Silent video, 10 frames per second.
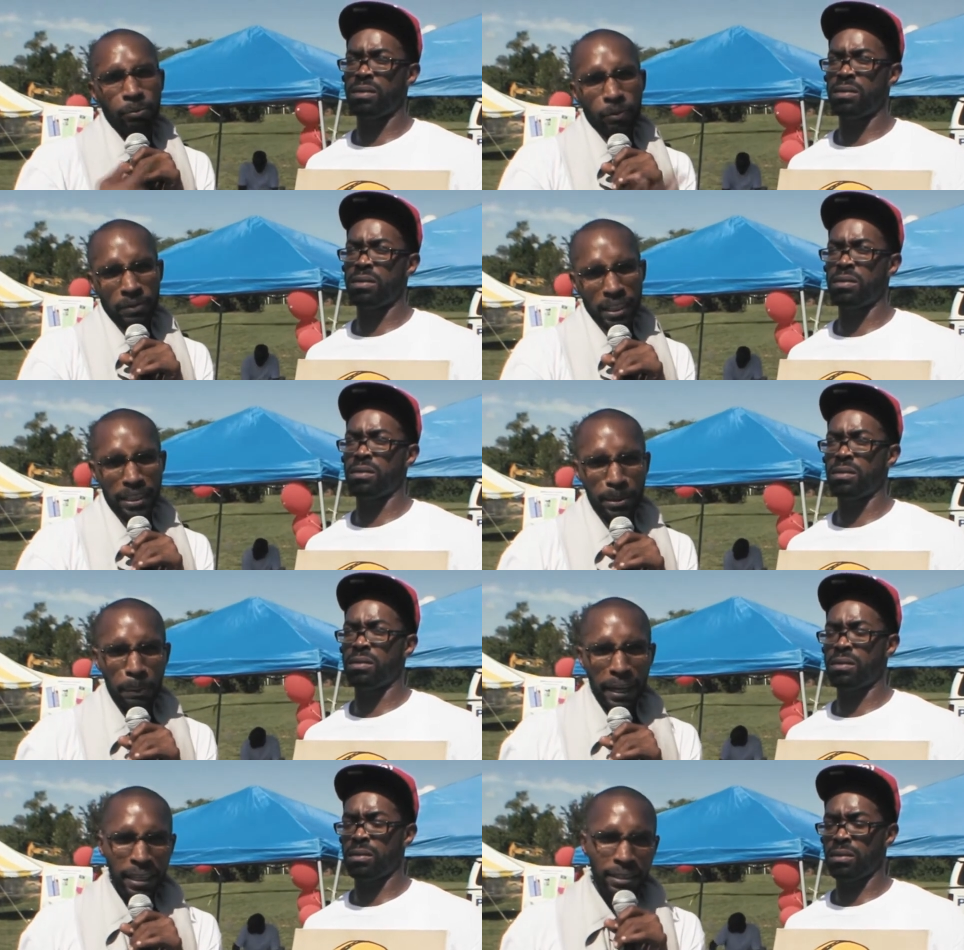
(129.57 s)
Speaker 1: These
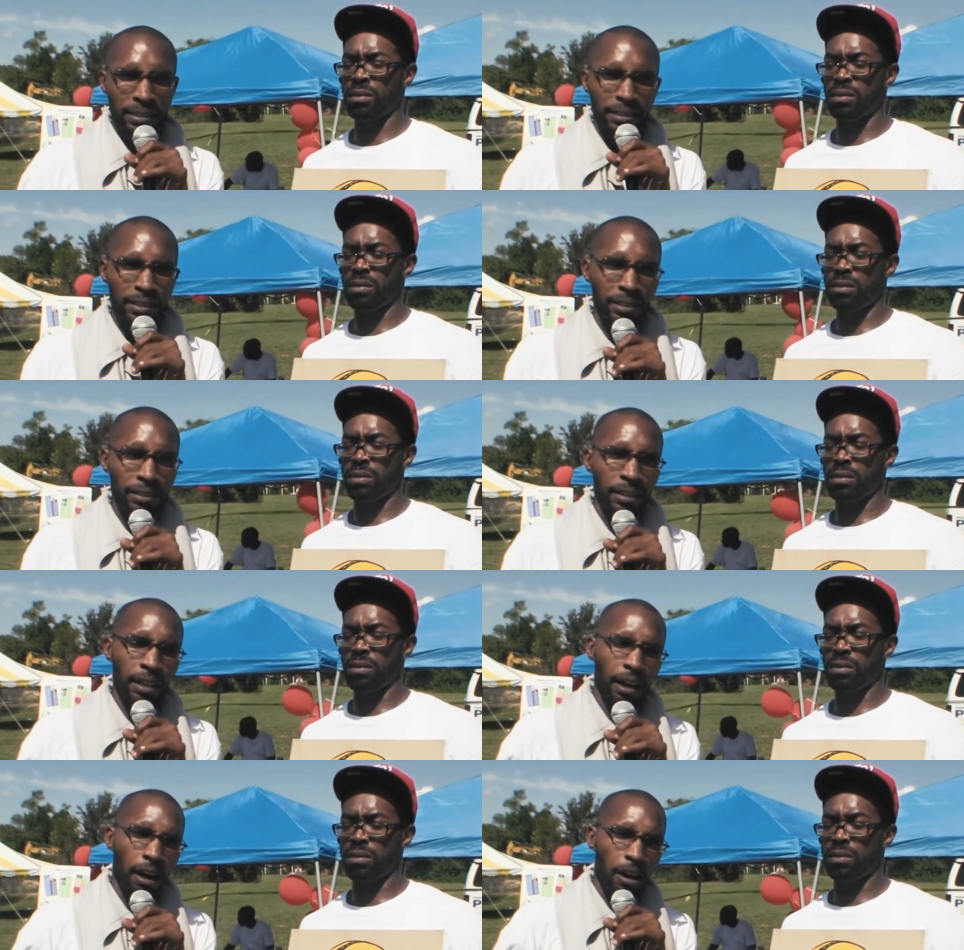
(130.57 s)
paintings
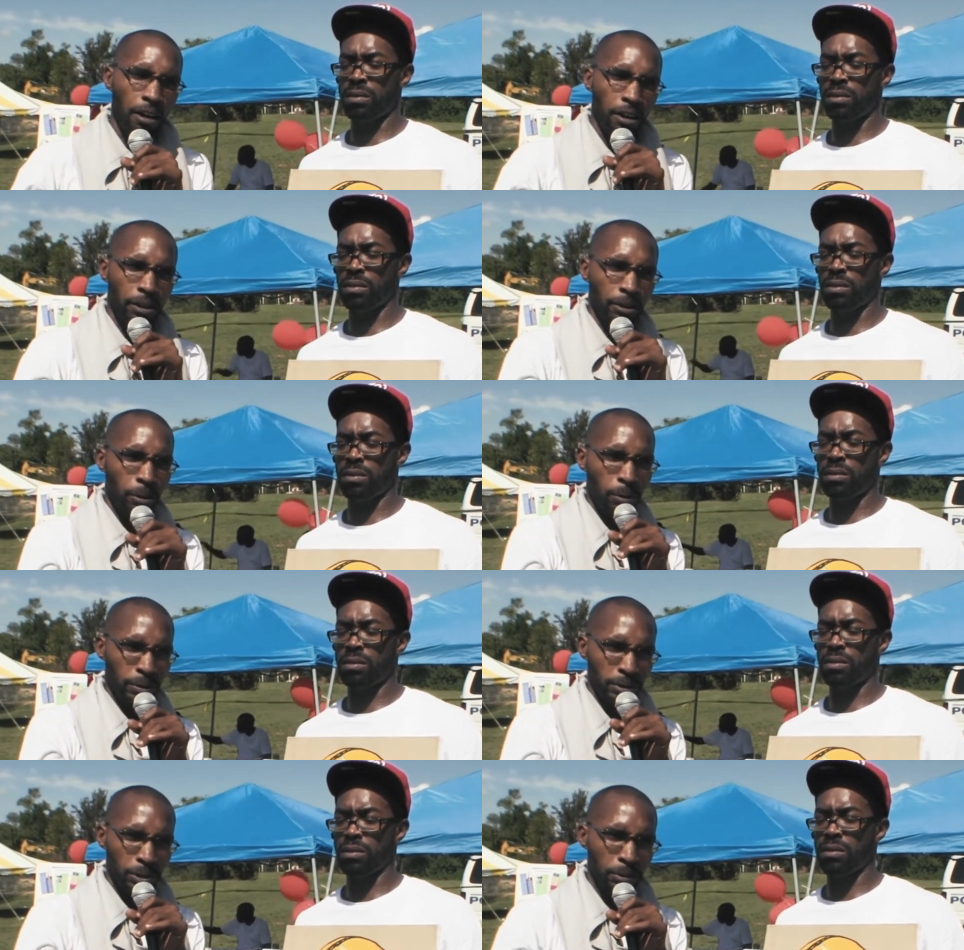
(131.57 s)
are
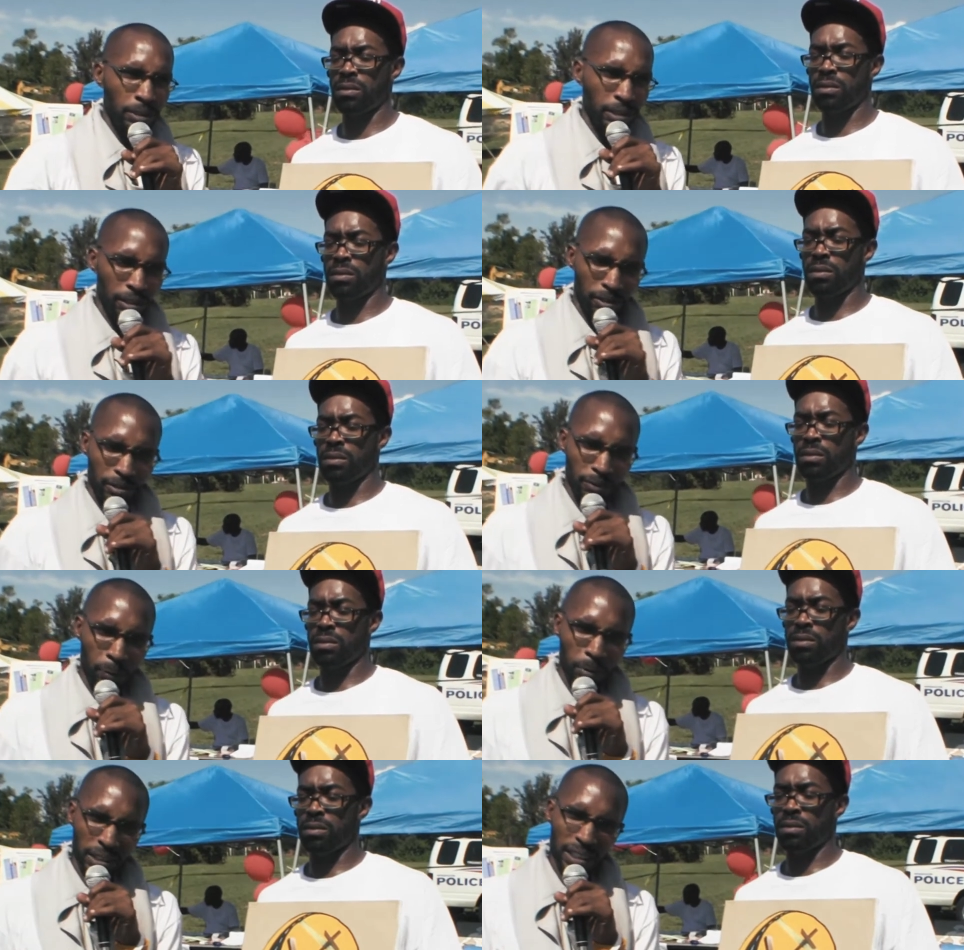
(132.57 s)
according to the songs.
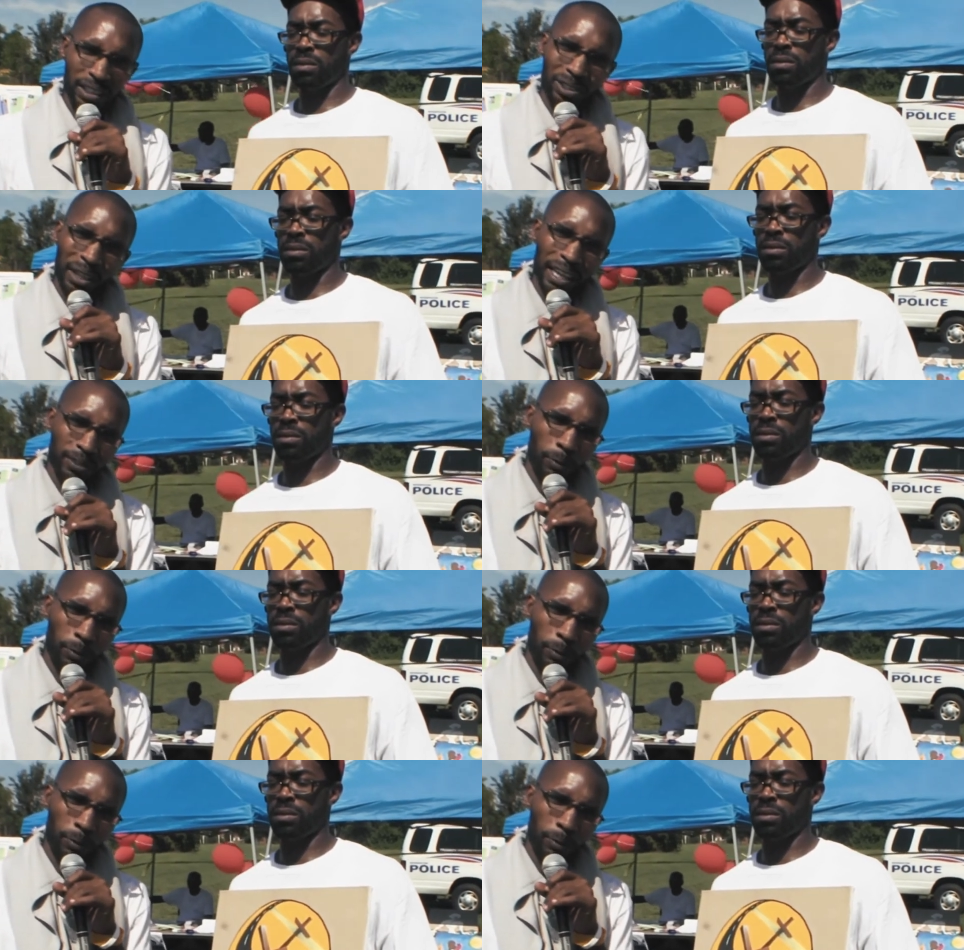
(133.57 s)
14 tracks,